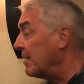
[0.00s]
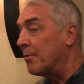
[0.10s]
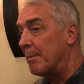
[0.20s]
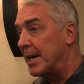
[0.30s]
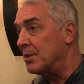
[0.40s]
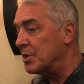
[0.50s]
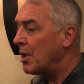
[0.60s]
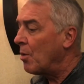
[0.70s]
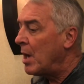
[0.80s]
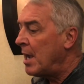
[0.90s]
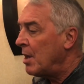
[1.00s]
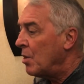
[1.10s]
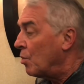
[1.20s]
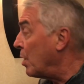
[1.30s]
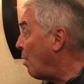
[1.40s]
information. So
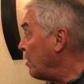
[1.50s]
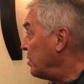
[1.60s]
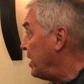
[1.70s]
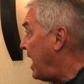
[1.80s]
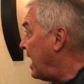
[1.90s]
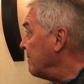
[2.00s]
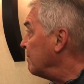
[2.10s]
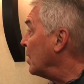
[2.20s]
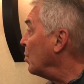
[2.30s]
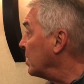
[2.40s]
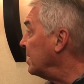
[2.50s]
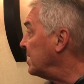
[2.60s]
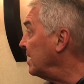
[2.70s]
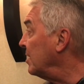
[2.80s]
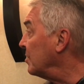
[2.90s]
we won't do that, but we'll
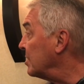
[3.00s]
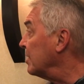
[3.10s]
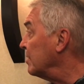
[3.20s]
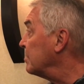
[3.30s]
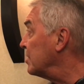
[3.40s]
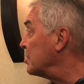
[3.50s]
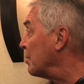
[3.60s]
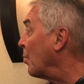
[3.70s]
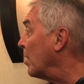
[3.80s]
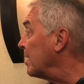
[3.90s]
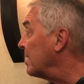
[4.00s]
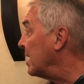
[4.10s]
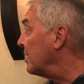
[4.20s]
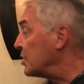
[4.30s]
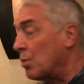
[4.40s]
continue to support
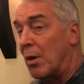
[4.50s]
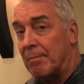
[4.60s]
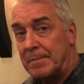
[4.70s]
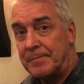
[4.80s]
the Swarm.